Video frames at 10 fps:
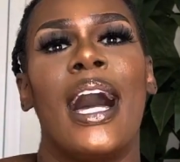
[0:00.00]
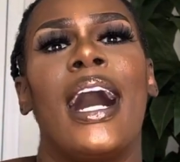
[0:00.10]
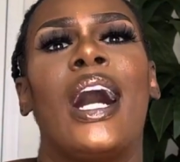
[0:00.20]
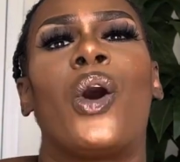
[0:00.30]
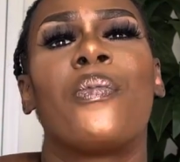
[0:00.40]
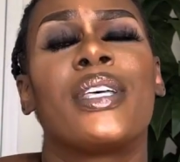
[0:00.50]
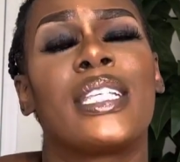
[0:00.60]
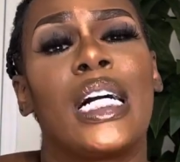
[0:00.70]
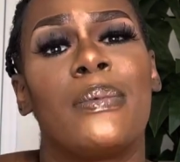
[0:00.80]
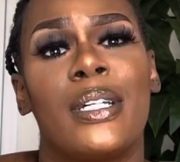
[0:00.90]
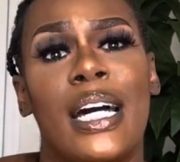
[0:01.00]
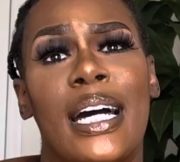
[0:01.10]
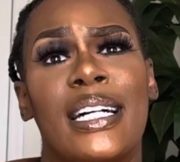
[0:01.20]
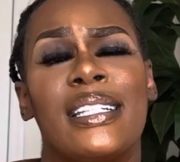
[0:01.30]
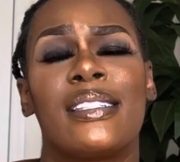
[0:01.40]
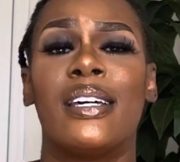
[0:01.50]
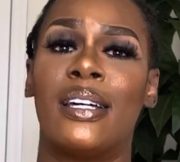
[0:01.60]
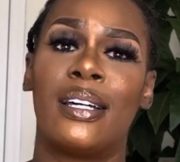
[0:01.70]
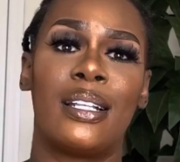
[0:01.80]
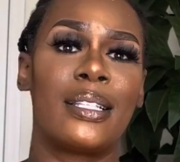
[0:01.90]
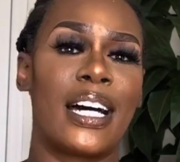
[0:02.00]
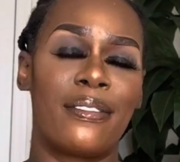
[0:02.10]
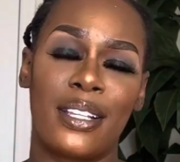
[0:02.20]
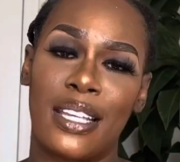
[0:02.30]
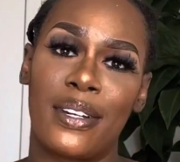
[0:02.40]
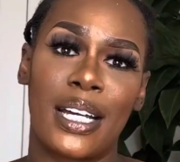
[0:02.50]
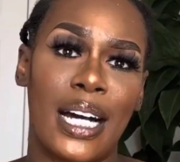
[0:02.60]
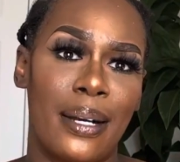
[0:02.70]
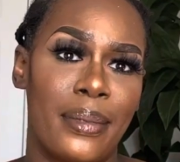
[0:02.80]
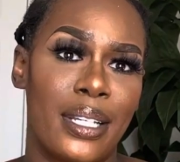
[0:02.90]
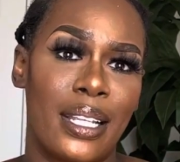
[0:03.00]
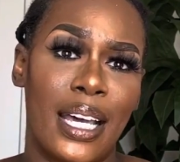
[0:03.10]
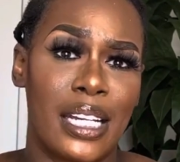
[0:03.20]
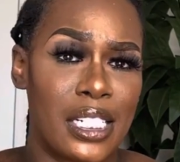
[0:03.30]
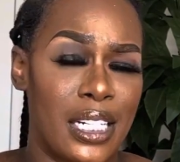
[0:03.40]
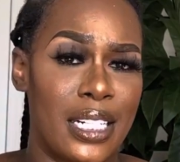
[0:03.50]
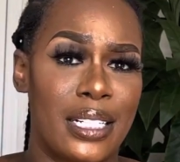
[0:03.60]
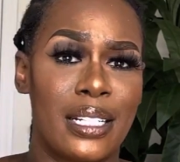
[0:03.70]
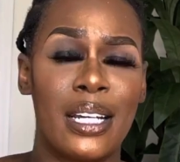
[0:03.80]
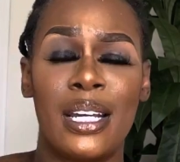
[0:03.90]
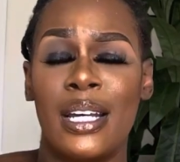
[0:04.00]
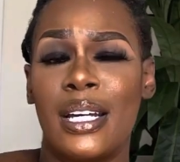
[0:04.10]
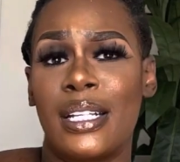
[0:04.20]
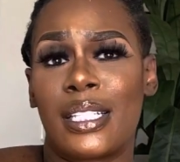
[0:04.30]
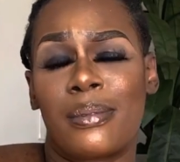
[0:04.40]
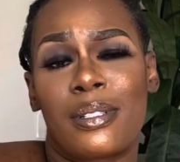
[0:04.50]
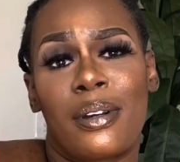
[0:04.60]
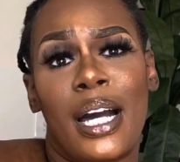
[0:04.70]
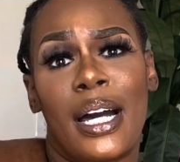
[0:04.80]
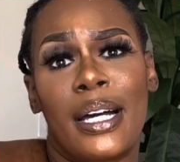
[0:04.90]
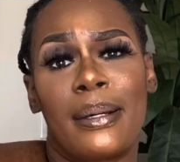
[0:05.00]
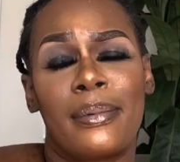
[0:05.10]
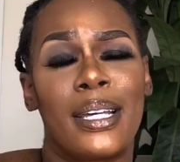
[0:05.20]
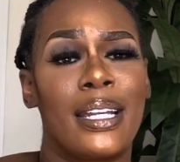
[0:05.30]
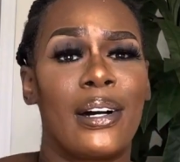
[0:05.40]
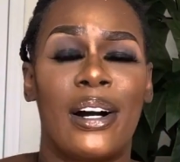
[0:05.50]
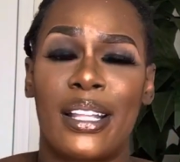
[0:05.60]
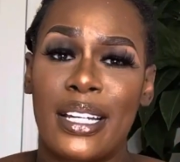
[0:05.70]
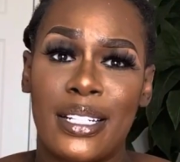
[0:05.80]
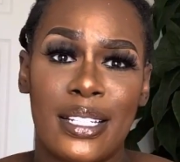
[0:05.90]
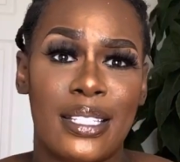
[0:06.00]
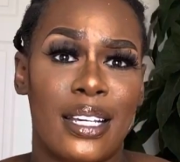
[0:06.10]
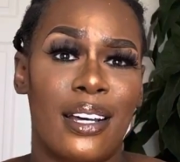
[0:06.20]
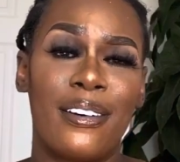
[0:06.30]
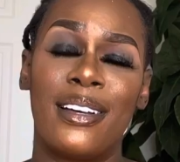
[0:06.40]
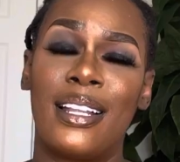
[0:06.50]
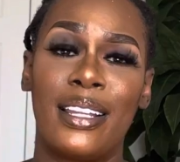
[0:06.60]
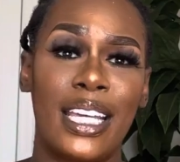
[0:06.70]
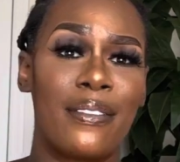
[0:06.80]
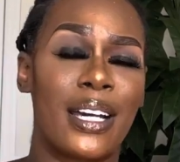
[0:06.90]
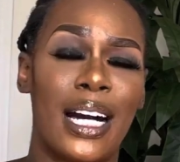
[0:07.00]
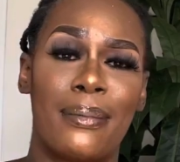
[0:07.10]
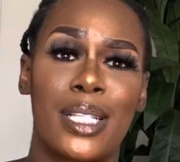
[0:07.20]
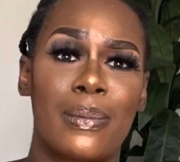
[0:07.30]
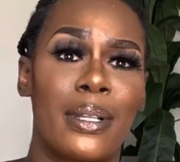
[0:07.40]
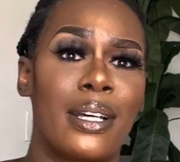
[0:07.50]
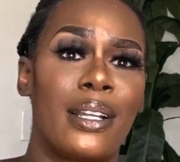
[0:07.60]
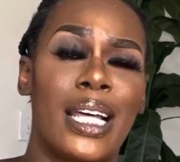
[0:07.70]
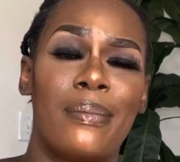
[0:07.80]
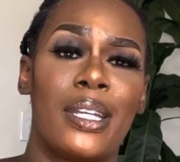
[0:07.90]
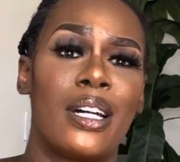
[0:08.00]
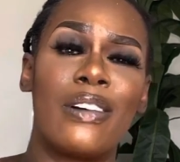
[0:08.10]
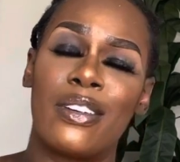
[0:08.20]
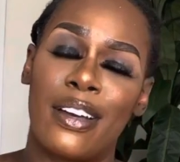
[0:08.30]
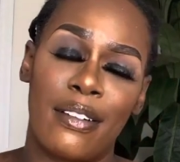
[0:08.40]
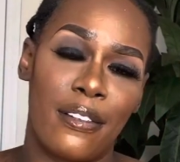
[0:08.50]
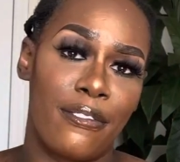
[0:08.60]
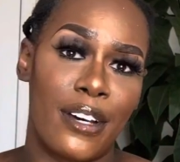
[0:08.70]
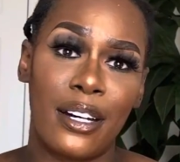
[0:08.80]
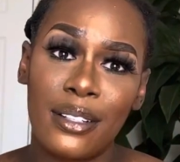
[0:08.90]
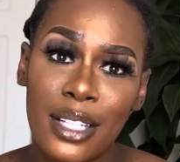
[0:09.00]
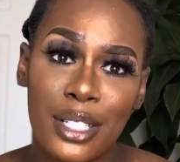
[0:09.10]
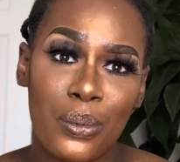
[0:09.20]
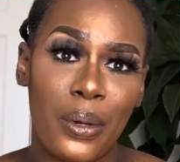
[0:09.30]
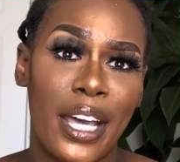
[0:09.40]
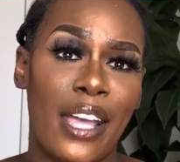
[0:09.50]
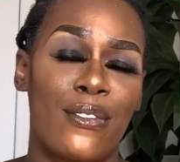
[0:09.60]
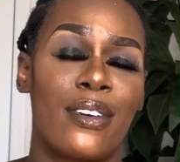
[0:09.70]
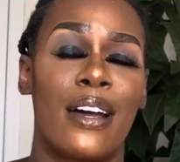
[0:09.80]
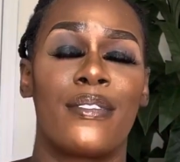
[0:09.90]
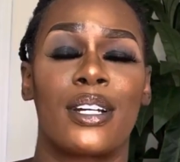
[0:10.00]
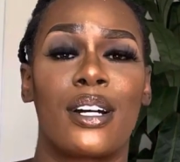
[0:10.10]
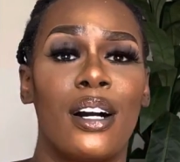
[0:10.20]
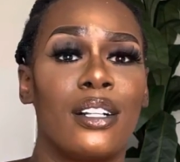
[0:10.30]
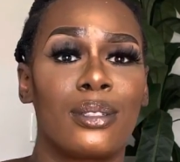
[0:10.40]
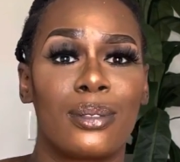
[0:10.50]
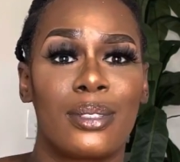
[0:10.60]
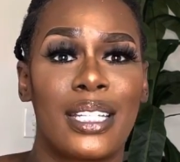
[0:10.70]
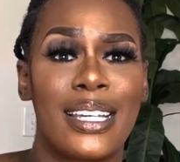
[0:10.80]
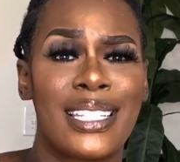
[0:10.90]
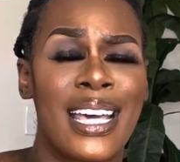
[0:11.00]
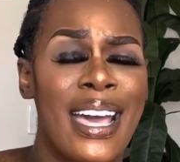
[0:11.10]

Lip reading: I hope this helped you guys. Definitely leave a comment, like, share, subscribe, and all that good stuff. Leave comments below. Let me know if you ever felt this way, if you've ever gone through this.